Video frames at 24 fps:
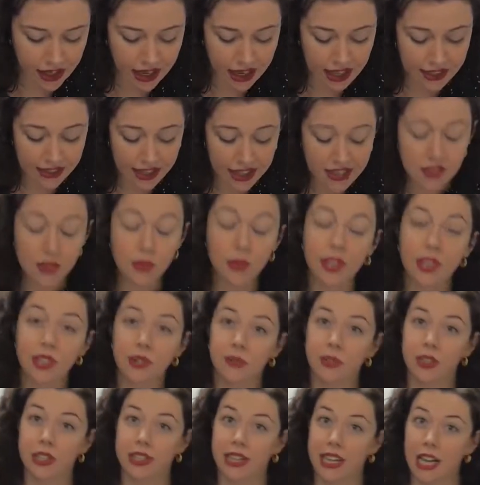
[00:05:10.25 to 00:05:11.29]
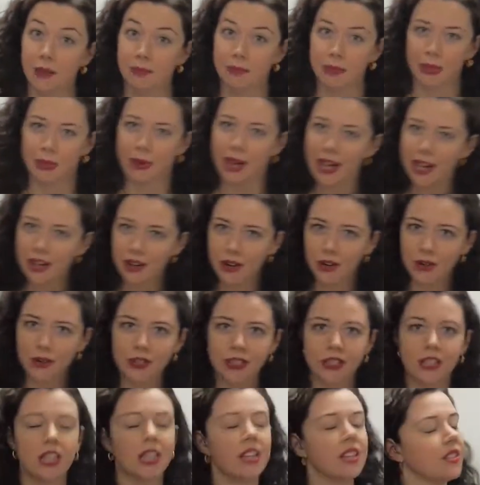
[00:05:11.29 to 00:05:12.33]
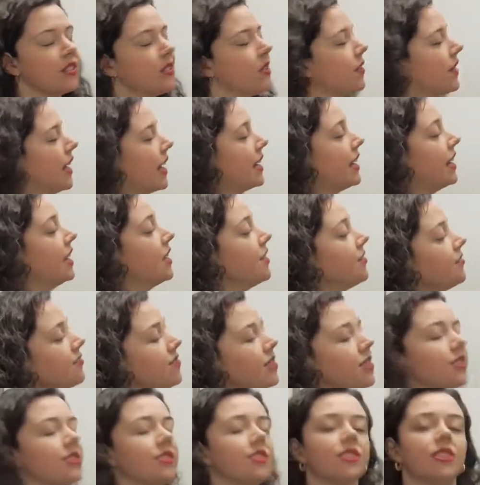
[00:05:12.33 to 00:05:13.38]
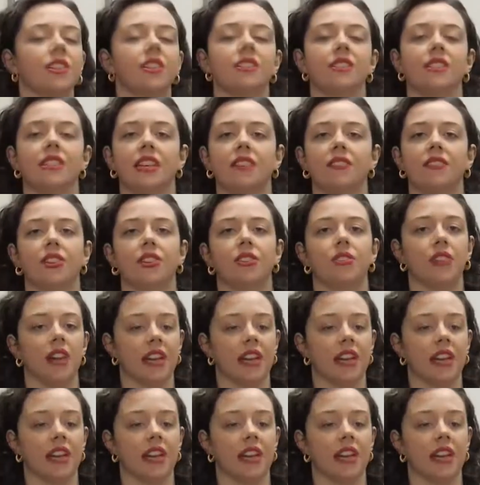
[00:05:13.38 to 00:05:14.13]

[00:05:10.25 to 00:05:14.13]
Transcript: And that's going to really help you out so that if the students give a